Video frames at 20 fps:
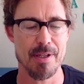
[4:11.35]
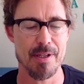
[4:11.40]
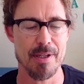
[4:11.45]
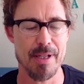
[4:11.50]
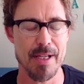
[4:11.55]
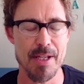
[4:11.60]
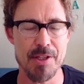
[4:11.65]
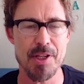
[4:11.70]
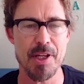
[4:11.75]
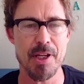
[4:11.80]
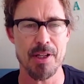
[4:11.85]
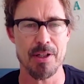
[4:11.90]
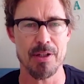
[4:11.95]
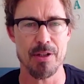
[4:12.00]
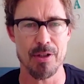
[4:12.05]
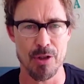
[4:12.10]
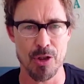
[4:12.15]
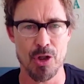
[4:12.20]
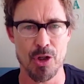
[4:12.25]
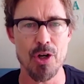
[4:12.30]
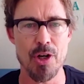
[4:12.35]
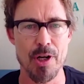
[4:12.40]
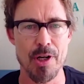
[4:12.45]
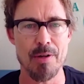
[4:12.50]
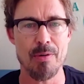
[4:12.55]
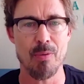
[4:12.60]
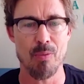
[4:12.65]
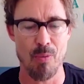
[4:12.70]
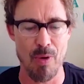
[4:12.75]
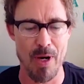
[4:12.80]
is it
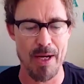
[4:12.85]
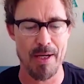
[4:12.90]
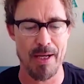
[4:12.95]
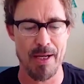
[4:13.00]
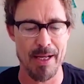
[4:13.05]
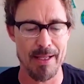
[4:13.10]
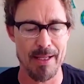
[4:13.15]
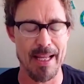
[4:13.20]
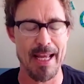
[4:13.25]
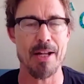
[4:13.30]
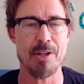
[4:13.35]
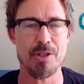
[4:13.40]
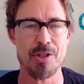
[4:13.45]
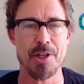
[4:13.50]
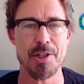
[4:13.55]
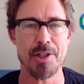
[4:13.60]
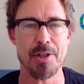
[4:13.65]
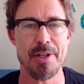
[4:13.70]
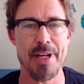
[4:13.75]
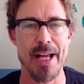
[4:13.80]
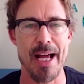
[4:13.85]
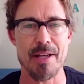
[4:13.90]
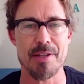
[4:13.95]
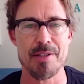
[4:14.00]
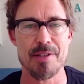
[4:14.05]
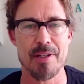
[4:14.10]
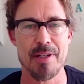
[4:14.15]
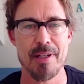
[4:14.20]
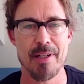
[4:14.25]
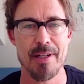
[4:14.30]
good when it lands on your
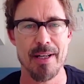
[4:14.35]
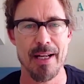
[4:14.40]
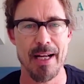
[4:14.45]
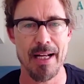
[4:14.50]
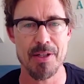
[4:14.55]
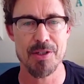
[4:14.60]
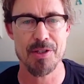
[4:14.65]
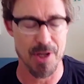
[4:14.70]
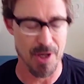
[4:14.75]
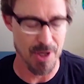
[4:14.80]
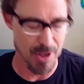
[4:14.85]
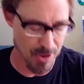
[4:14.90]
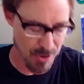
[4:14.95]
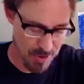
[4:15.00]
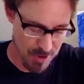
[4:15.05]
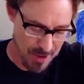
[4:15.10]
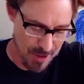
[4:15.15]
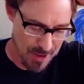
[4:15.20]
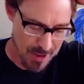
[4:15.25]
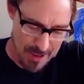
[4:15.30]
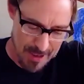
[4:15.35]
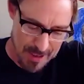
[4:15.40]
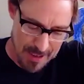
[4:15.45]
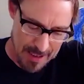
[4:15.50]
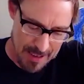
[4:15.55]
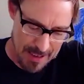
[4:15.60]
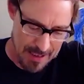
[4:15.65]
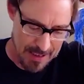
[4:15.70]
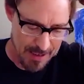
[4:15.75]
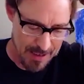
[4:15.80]
desk? And so,
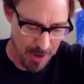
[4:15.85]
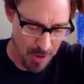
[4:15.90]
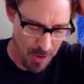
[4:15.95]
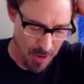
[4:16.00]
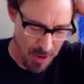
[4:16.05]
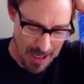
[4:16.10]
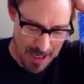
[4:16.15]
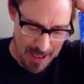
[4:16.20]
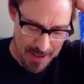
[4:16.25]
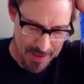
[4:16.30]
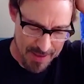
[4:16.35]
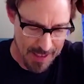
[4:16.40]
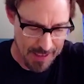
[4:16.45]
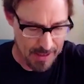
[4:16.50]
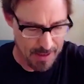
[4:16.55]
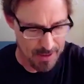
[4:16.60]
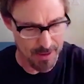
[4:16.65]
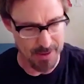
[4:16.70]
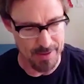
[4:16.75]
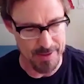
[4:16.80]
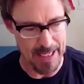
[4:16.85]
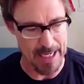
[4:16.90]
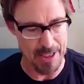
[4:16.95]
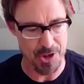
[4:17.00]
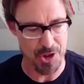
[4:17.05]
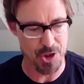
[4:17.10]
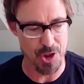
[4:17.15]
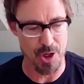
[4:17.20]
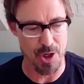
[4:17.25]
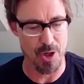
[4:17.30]
you know, I think that
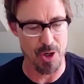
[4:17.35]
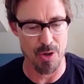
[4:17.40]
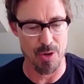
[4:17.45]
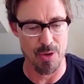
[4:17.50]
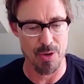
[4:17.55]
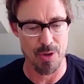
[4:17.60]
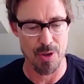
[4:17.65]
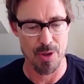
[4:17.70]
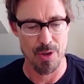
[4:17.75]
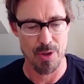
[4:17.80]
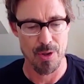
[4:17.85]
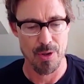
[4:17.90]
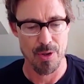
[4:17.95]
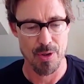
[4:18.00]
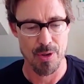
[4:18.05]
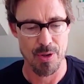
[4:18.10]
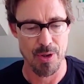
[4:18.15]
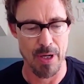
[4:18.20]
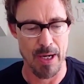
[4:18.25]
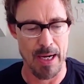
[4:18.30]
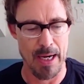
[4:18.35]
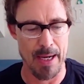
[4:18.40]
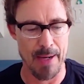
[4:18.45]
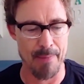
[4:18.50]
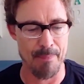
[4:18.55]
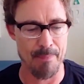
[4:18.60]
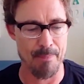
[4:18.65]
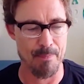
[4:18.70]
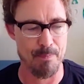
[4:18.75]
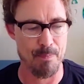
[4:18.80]
show,
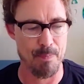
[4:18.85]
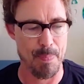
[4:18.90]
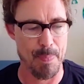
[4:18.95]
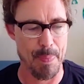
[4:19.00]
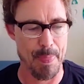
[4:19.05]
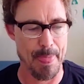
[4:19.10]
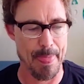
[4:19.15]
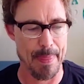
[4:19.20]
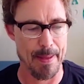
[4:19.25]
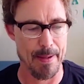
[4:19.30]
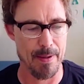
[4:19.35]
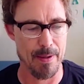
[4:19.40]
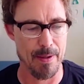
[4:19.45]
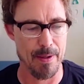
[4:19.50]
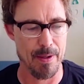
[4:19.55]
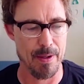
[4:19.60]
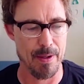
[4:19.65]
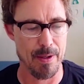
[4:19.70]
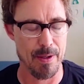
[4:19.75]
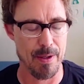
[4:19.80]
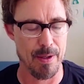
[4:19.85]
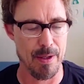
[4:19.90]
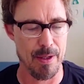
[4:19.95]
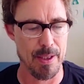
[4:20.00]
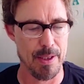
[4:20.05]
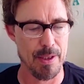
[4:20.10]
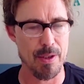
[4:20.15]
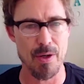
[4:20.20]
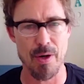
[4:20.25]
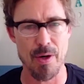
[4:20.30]
um,
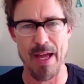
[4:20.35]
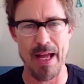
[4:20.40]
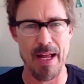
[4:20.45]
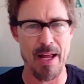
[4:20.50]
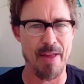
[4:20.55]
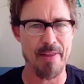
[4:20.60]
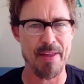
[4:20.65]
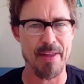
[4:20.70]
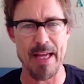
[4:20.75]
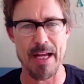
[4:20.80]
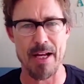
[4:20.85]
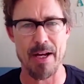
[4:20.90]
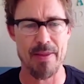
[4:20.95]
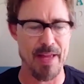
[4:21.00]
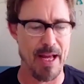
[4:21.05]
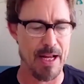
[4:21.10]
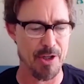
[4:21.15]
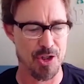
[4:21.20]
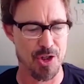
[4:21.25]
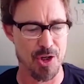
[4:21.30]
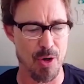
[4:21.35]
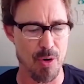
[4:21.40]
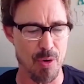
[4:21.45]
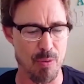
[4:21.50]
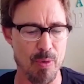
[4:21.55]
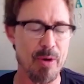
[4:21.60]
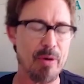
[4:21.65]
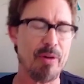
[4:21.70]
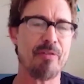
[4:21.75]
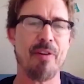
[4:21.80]
you know, that I think that that show
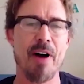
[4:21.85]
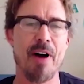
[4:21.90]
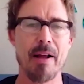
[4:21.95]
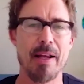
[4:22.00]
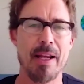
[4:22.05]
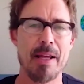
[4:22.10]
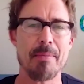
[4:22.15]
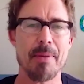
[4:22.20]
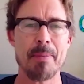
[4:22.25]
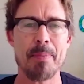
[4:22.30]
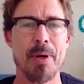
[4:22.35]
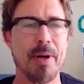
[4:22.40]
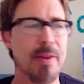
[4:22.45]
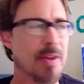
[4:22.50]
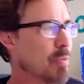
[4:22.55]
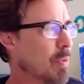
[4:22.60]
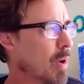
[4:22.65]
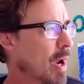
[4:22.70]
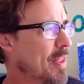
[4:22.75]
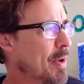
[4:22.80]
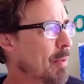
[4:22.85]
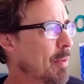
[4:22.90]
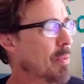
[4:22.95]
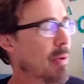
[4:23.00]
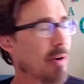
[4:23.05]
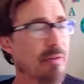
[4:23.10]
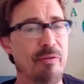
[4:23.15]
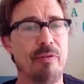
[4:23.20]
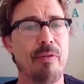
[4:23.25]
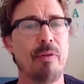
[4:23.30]
we were let me put it this way. I think we were
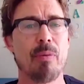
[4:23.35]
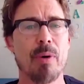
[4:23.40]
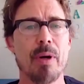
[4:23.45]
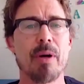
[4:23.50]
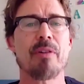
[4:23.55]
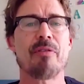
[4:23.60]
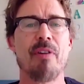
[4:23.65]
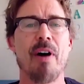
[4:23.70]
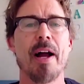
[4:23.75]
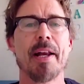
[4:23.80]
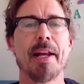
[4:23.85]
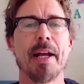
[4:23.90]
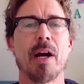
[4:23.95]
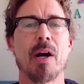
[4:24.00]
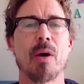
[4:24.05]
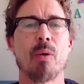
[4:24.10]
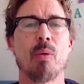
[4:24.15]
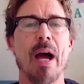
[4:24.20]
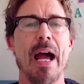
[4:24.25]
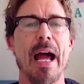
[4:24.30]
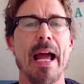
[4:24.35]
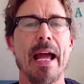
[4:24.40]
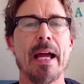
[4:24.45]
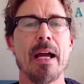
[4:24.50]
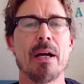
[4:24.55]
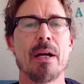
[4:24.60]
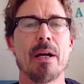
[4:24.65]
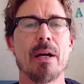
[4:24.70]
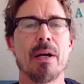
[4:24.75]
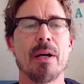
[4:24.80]
we were finding our way,
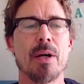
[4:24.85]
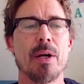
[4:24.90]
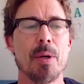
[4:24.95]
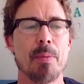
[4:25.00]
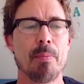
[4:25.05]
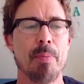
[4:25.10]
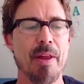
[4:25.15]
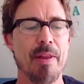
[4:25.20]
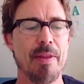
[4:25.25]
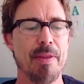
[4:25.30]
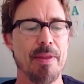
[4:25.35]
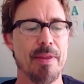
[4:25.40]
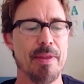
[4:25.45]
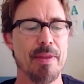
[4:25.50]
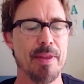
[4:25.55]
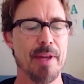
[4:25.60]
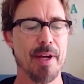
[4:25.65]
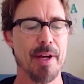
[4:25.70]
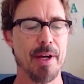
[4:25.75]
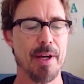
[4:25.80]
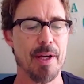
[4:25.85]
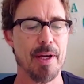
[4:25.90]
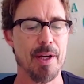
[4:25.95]
but the